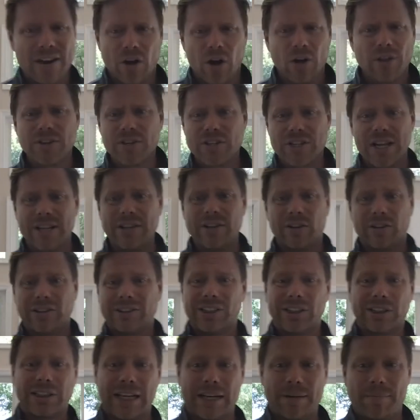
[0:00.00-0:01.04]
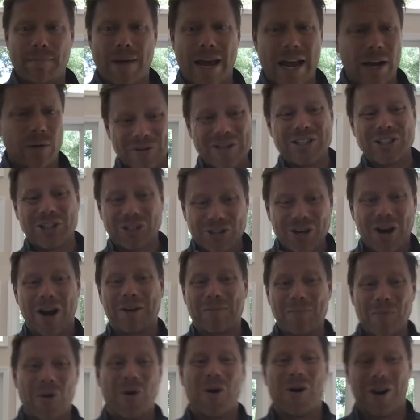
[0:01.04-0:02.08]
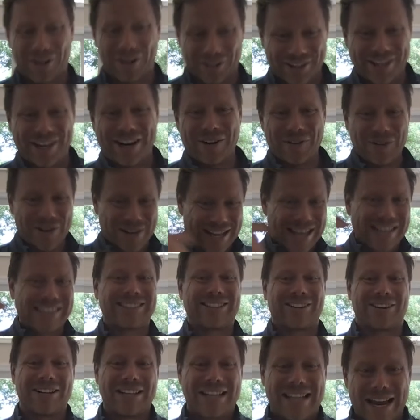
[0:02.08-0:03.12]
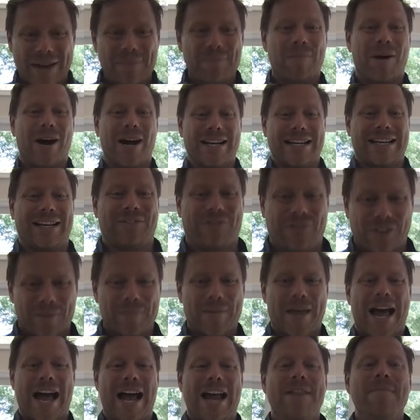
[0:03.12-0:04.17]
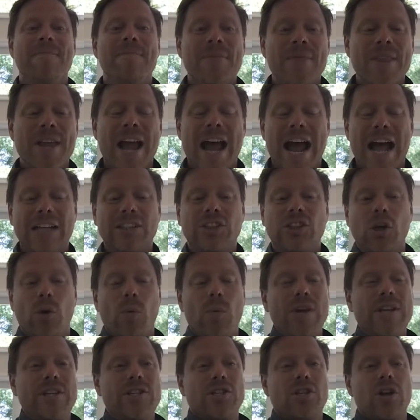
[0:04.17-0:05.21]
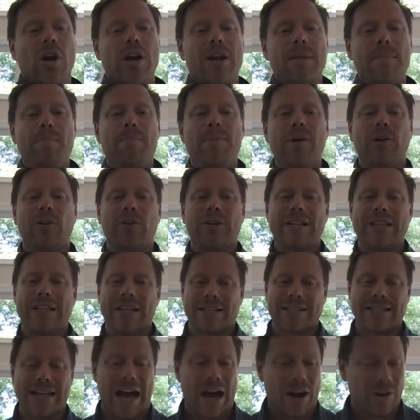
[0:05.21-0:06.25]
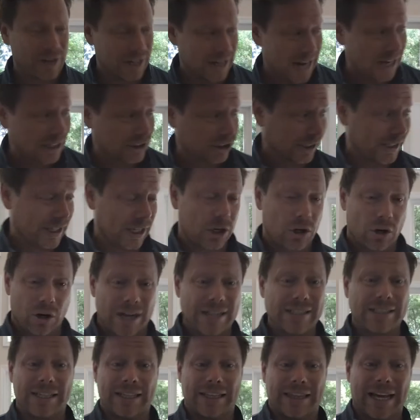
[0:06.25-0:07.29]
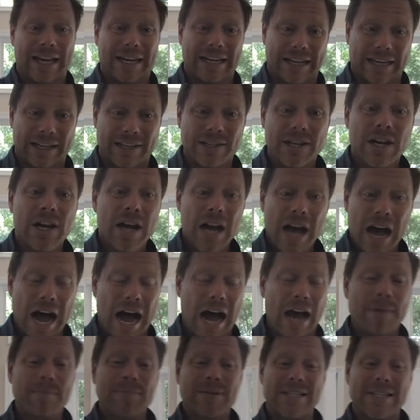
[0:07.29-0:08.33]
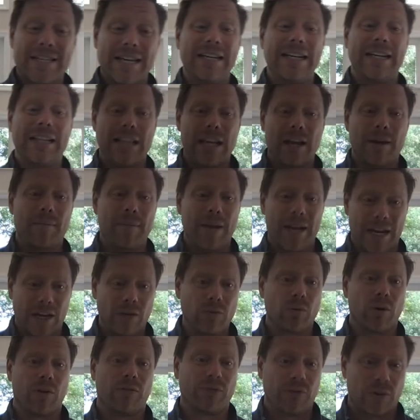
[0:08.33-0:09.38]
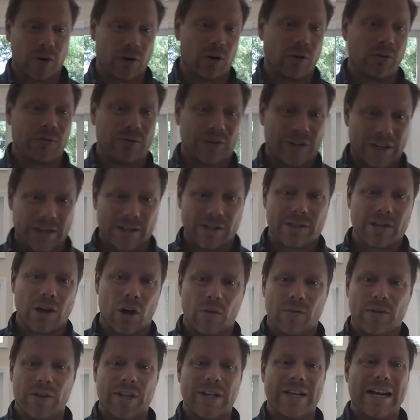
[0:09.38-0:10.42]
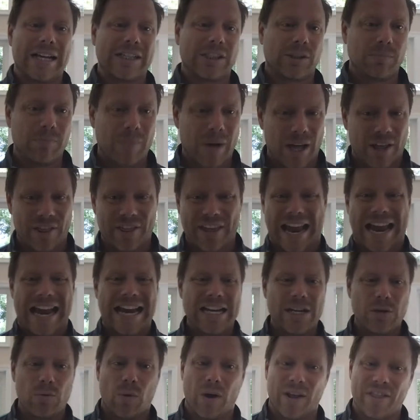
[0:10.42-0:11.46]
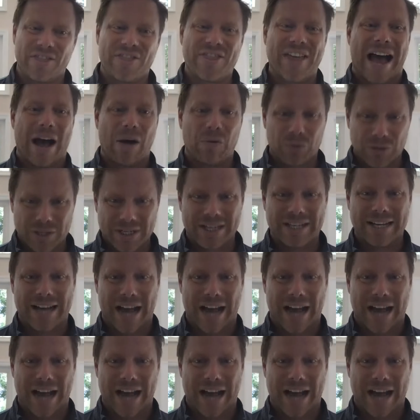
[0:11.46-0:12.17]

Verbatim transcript: all of a sudden they're just like, man, we should talk more, you know, and they started getting money from that. And so we started building this out. And actually the crazy thing is, I'm sending them in referral fees over the next month, eighty-one thousand